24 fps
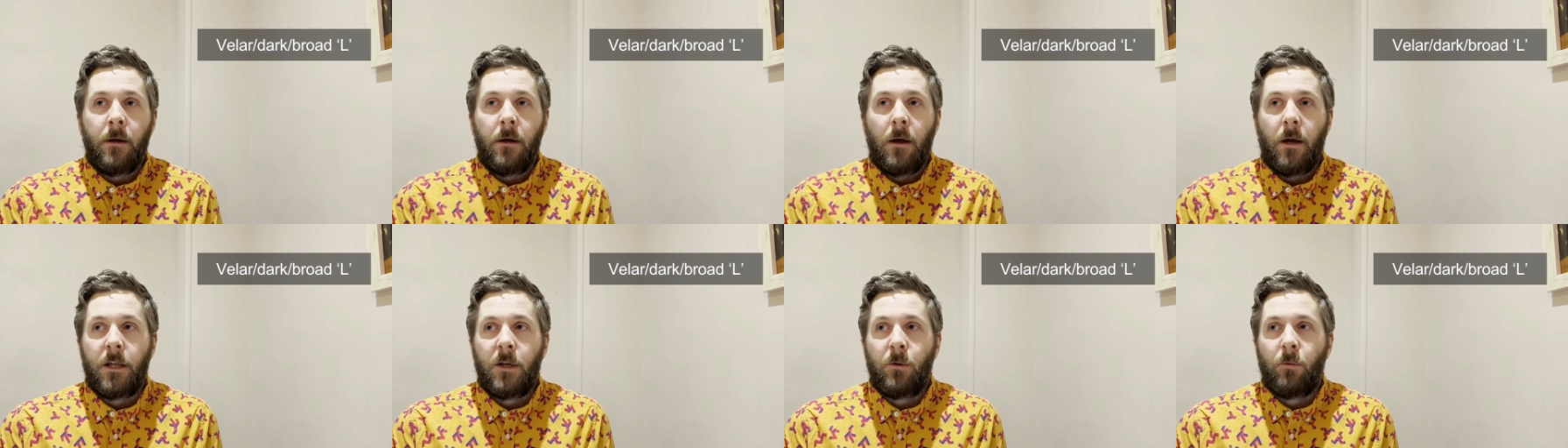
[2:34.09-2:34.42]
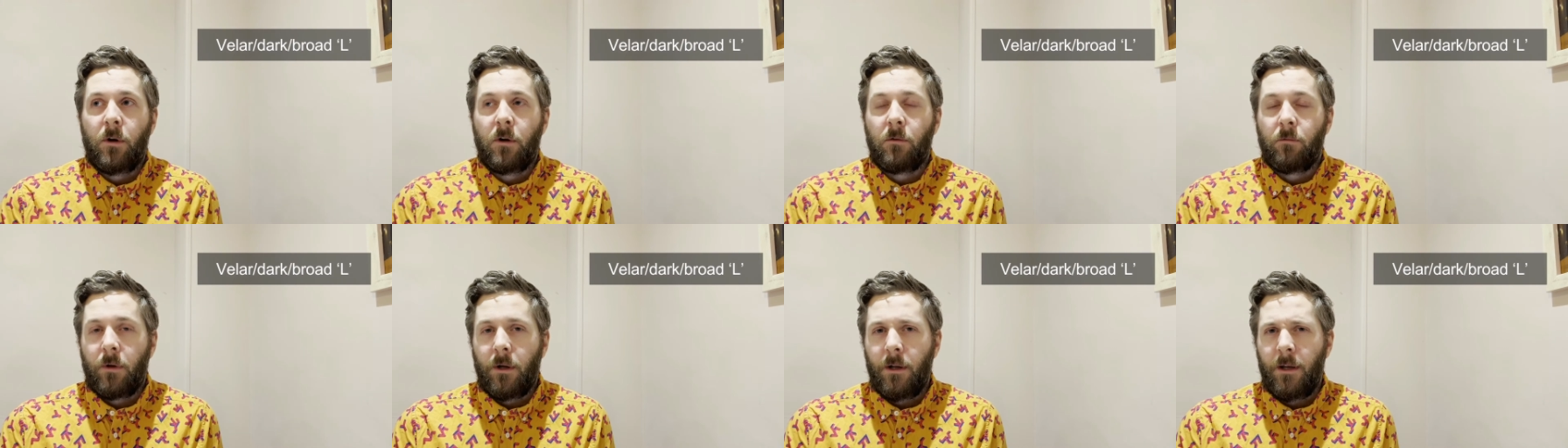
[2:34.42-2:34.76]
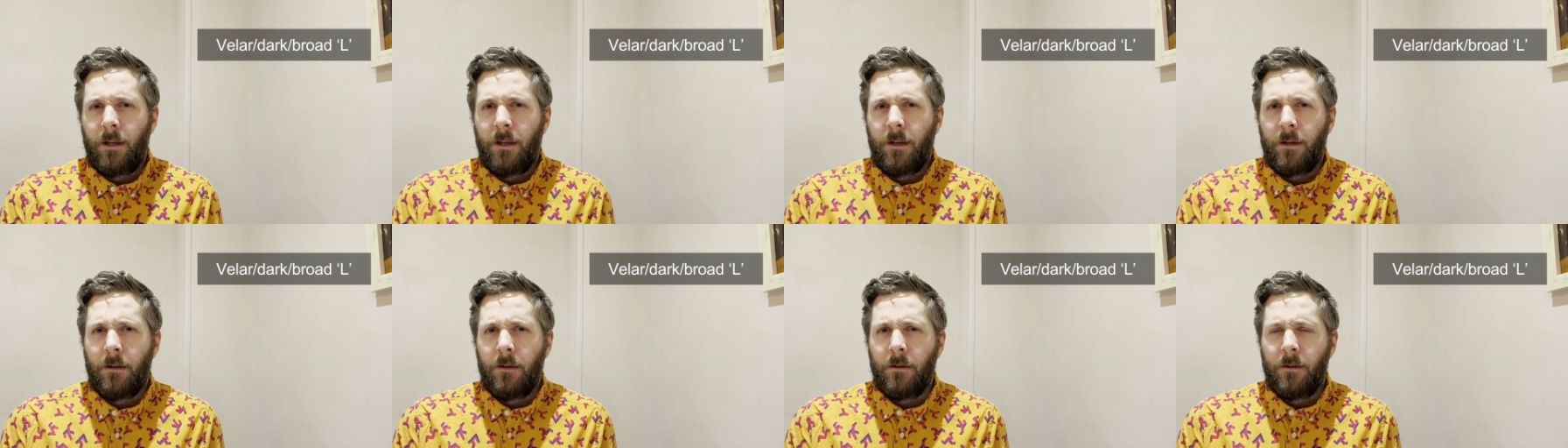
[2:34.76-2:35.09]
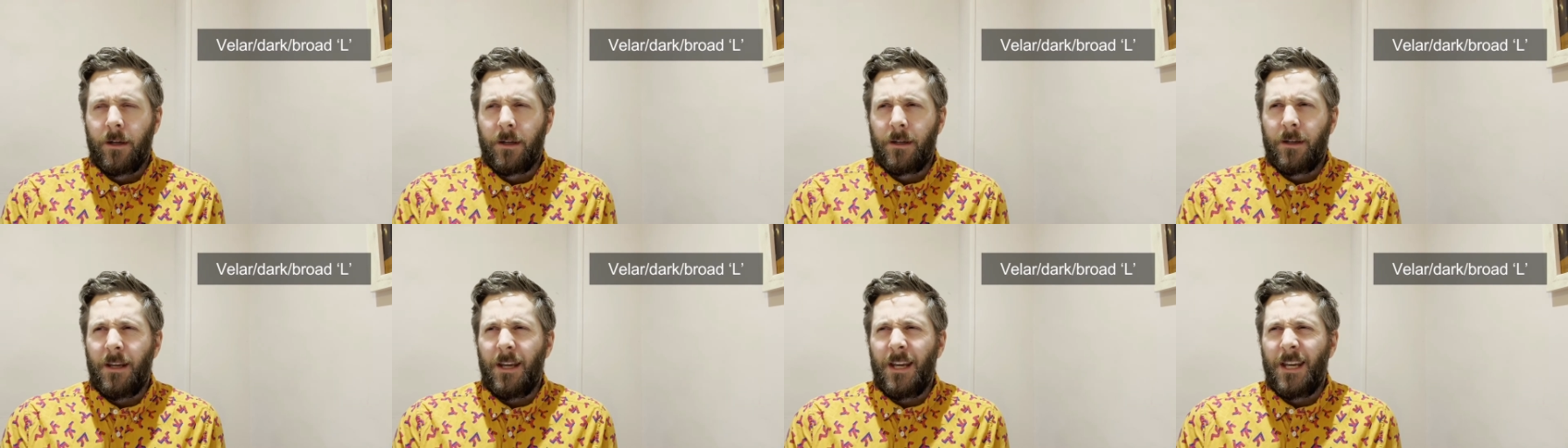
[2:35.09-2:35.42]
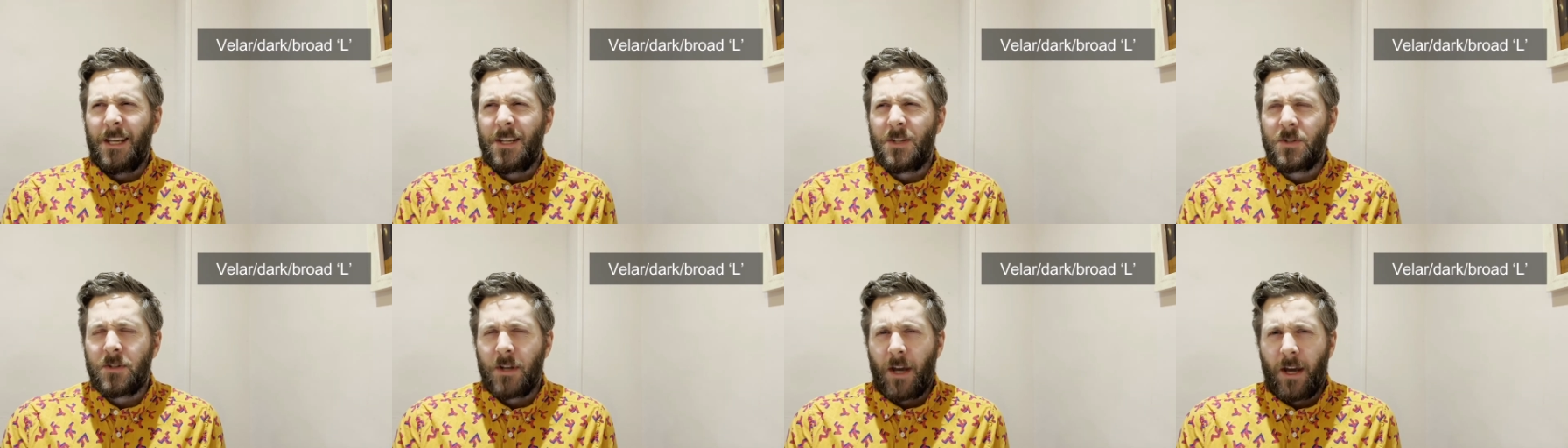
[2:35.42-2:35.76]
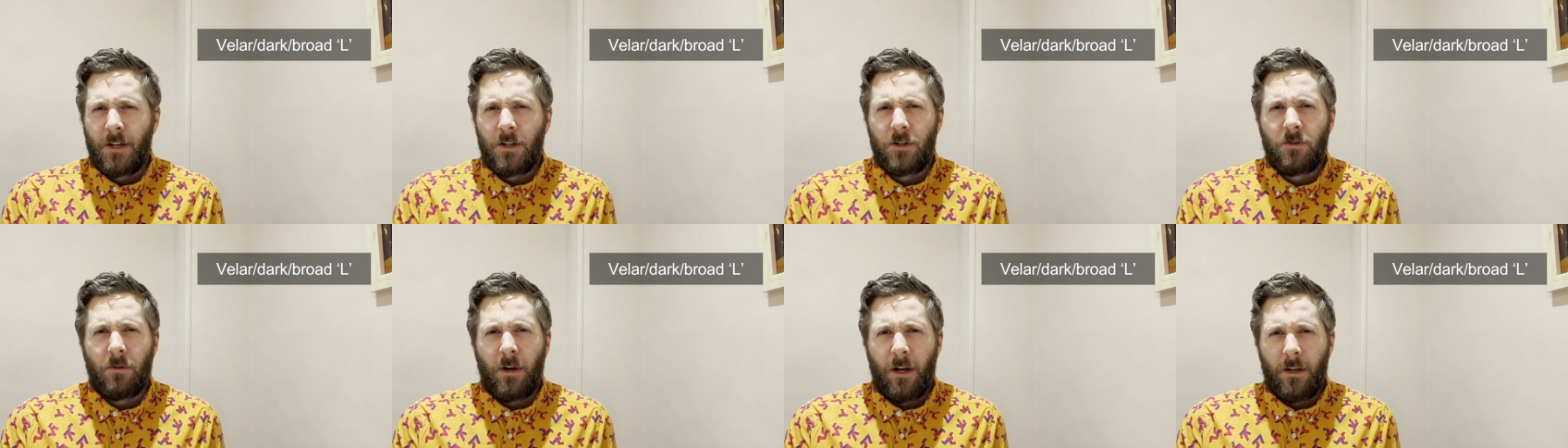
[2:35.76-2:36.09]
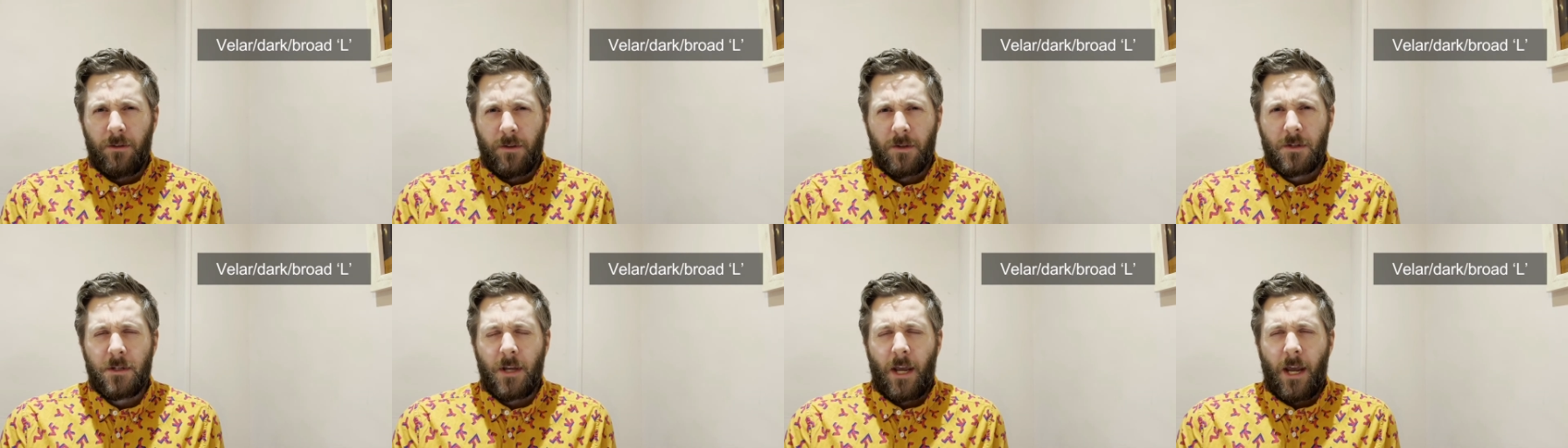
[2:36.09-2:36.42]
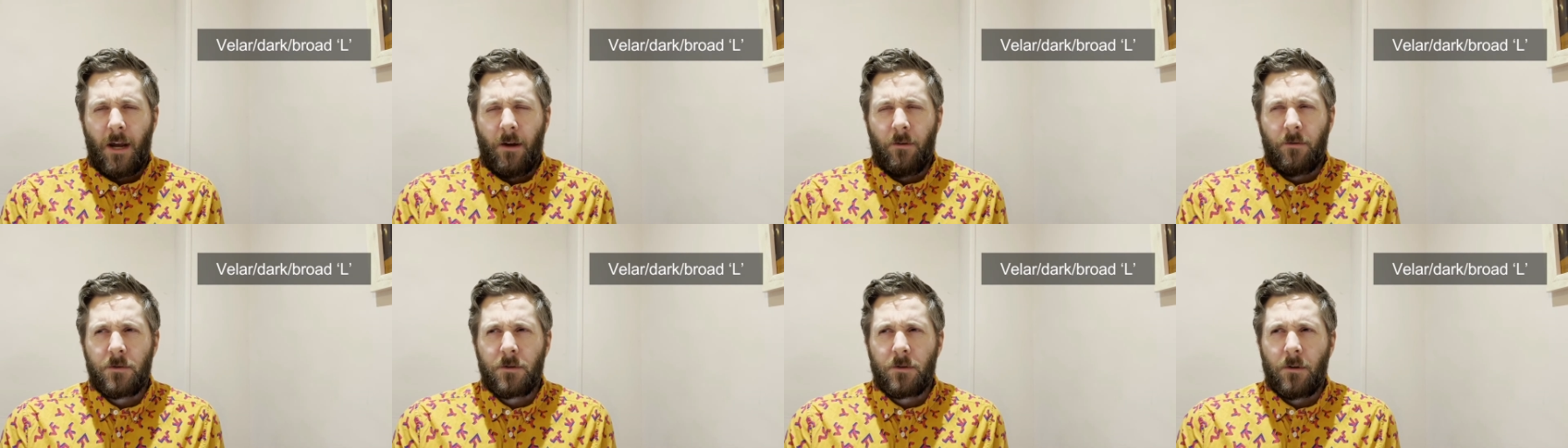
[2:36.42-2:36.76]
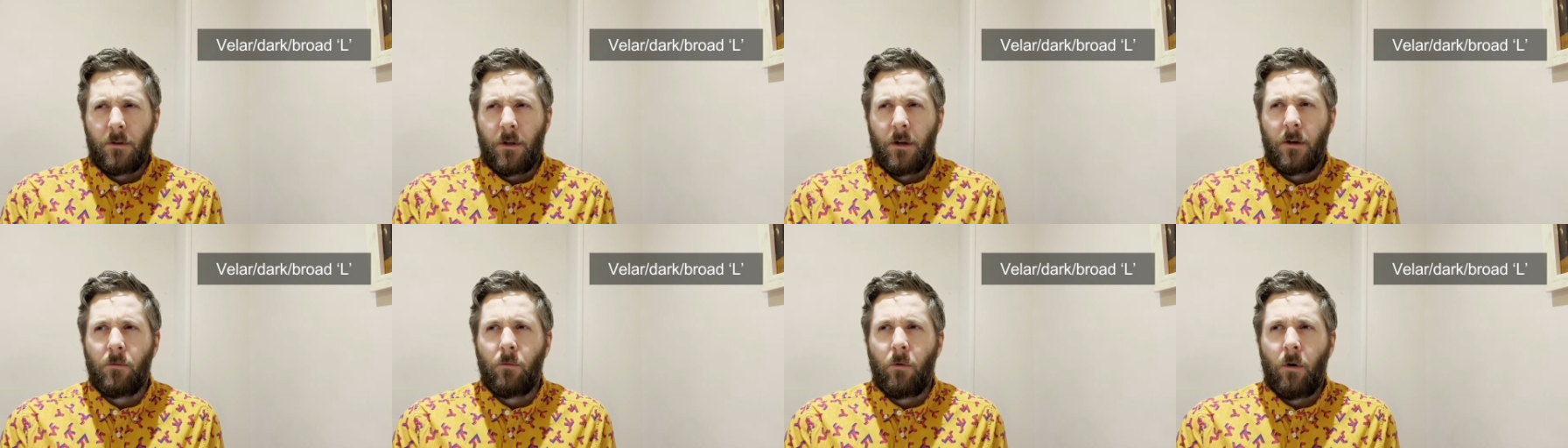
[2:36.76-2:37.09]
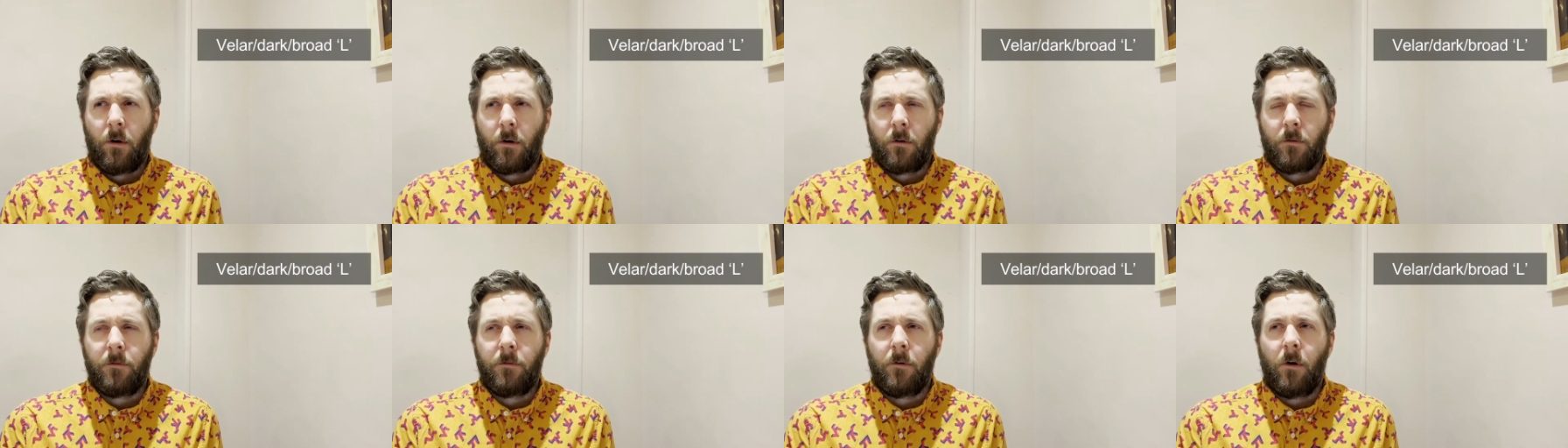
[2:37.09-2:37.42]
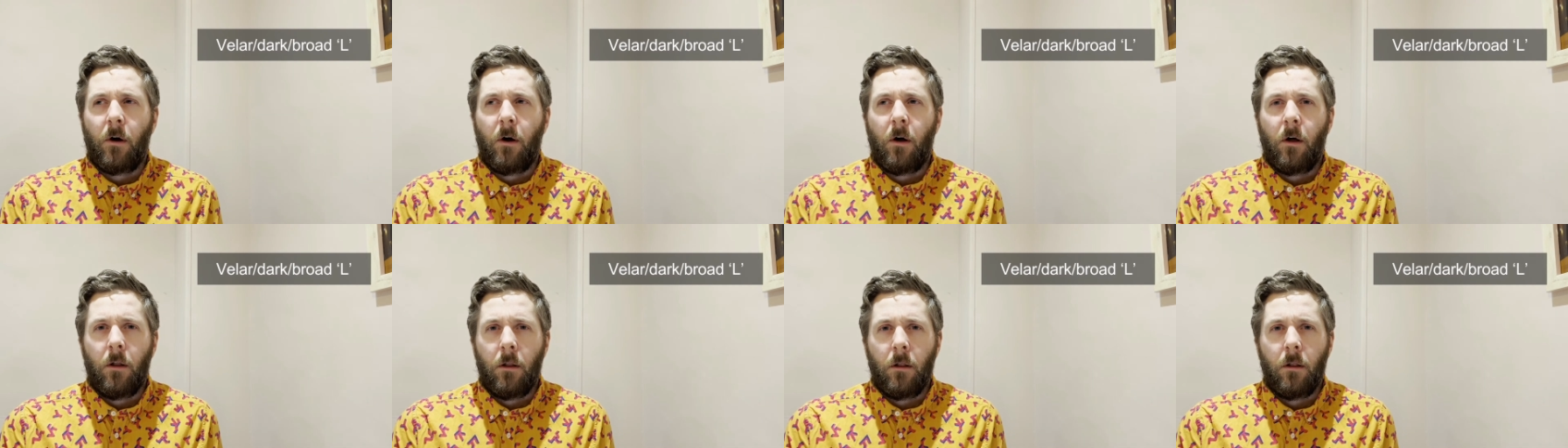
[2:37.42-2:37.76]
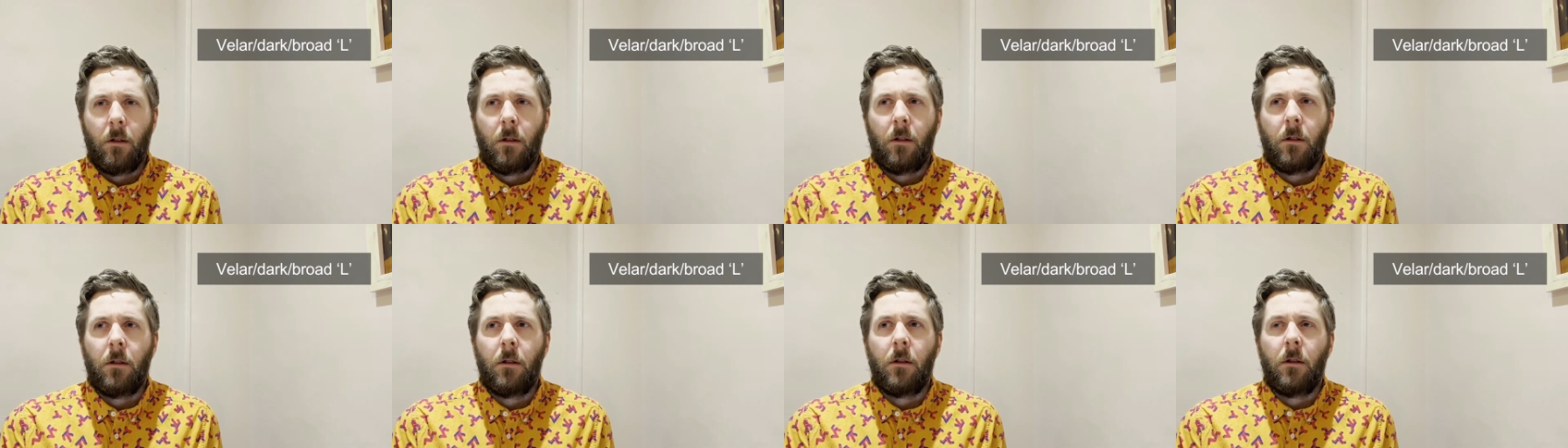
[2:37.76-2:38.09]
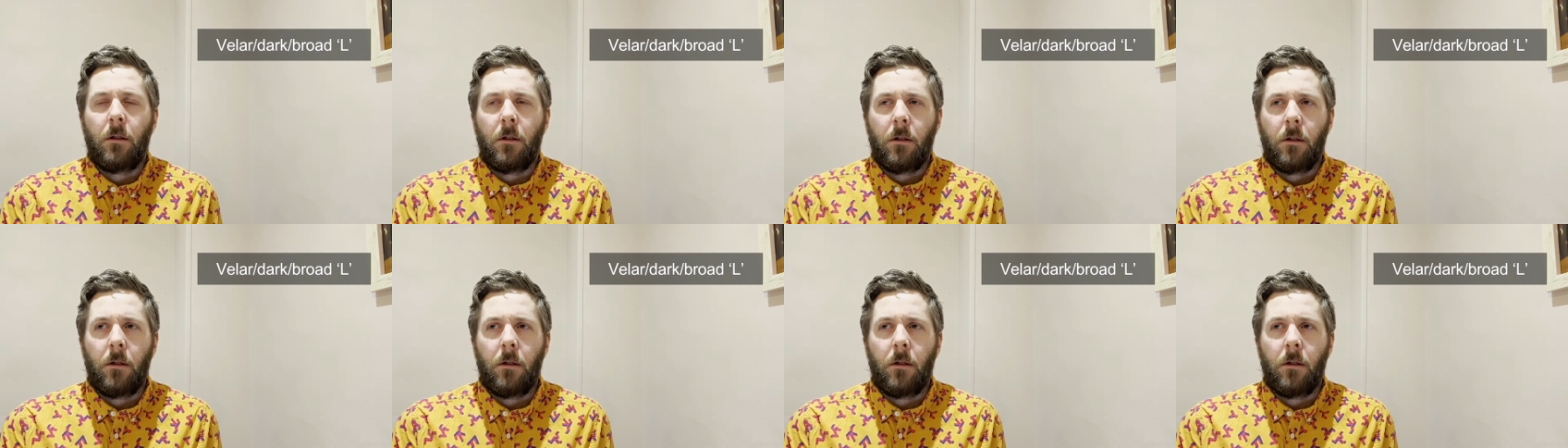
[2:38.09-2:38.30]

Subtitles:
And you want to really exaggerate the sound. So waterfall,